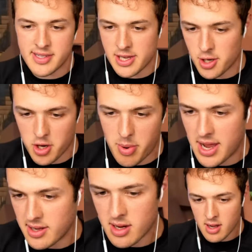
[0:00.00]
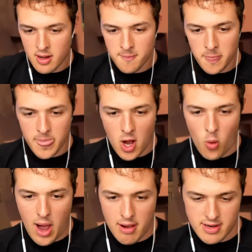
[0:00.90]
singular bite. Oh,
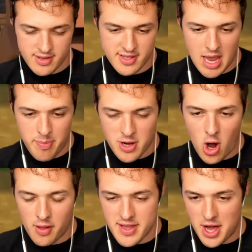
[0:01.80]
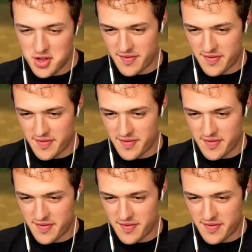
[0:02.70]
wow. He's stepping on the other